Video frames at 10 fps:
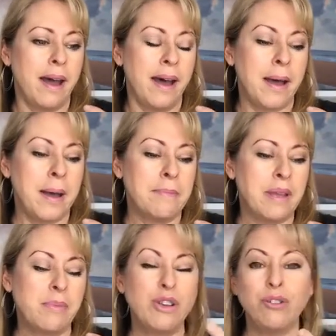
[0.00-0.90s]

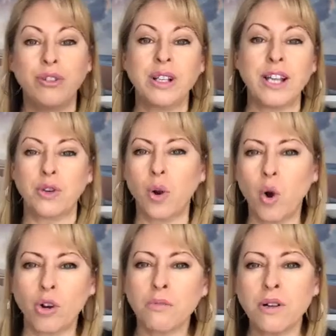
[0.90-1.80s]
you feel like your
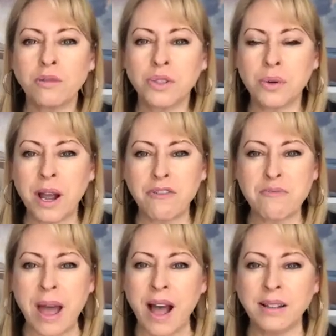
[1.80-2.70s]
hormones are out of
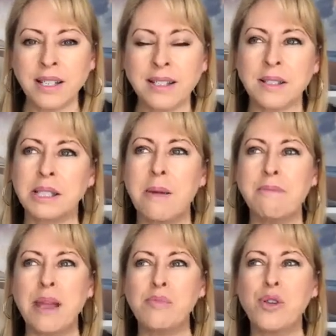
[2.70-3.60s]
balance.
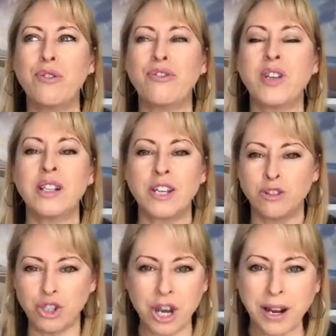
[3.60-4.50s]
Maybe you feel like
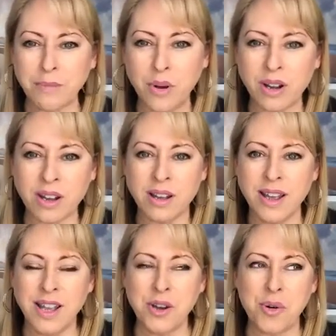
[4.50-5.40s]
your checkbook
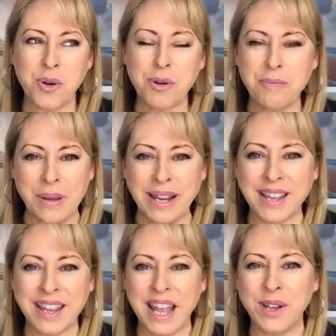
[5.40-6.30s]
or your bank
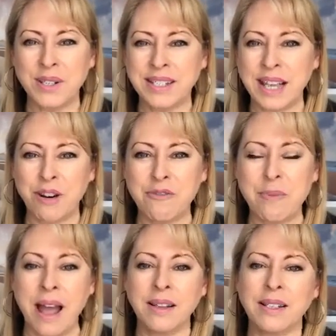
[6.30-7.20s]
account is out of
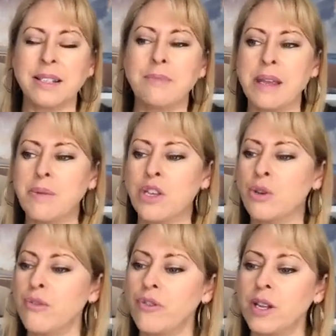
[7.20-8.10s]
balance. Maybe
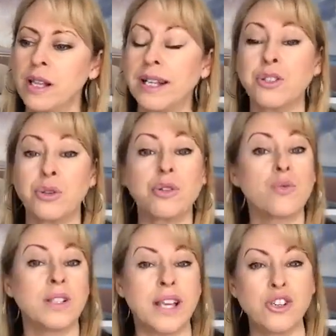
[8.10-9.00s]
you feel like certain
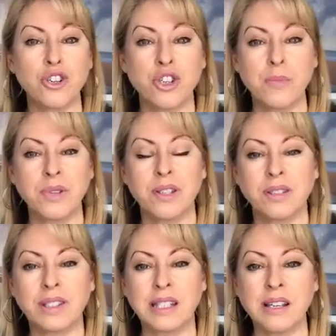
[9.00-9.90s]
relationships
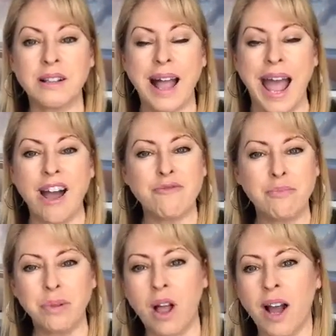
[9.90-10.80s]
still
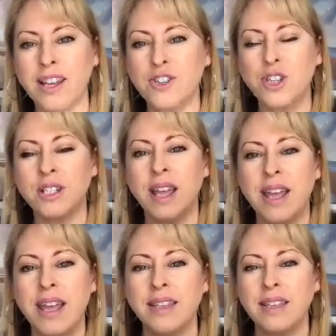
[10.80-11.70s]
have blockages
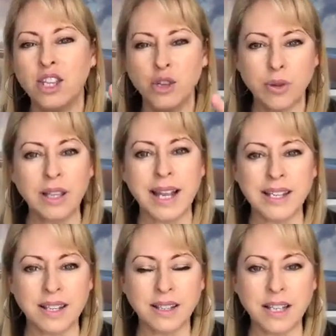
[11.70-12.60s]
that you would like
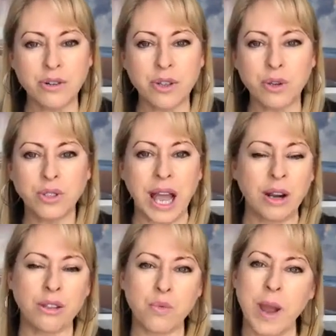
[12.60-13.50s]
to clear those
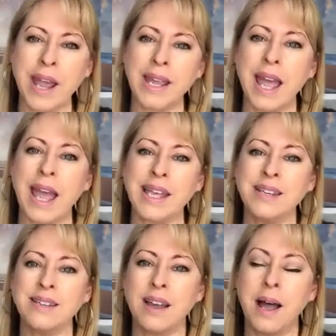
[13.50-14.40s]
out of the way, and